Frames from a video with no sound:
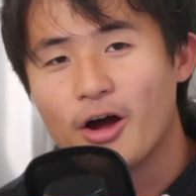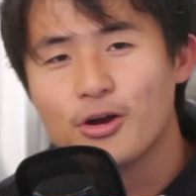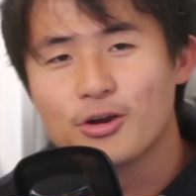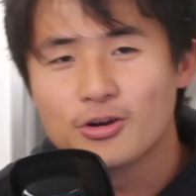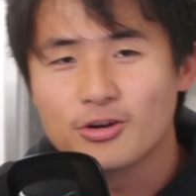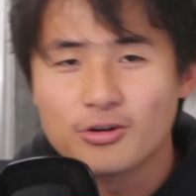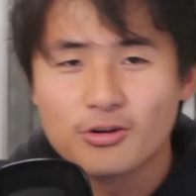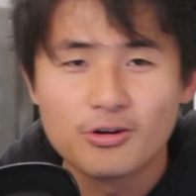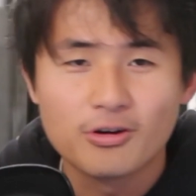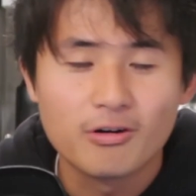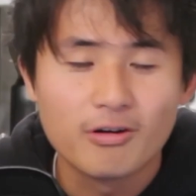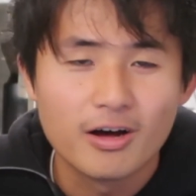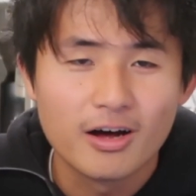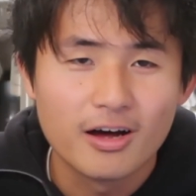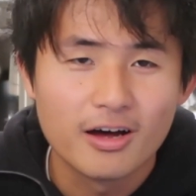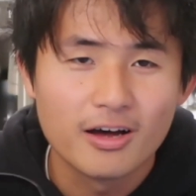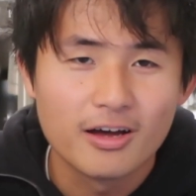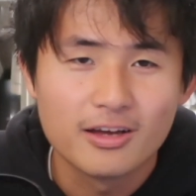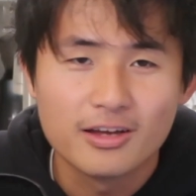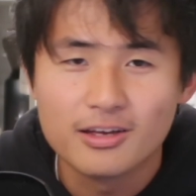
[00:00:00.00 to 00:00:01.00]

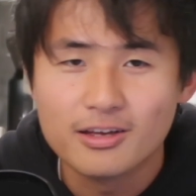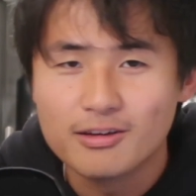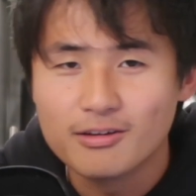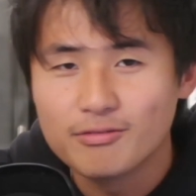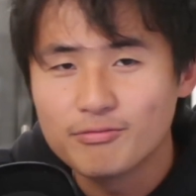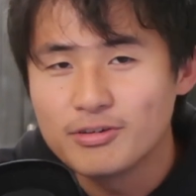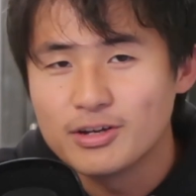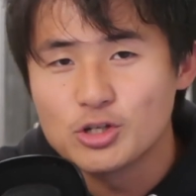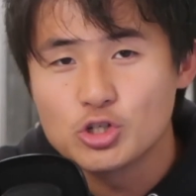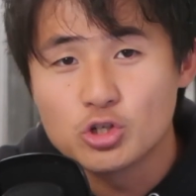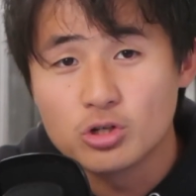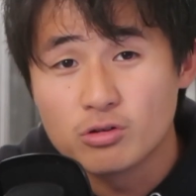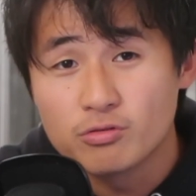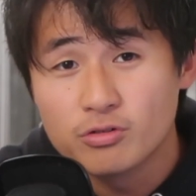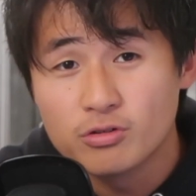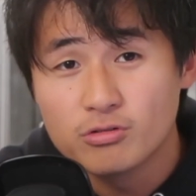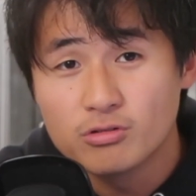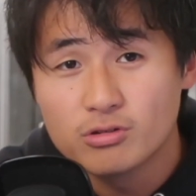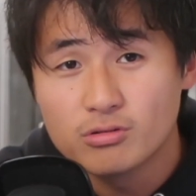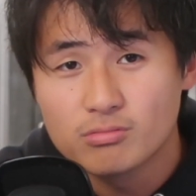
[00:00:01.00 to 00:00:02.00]
Are you finishing your food?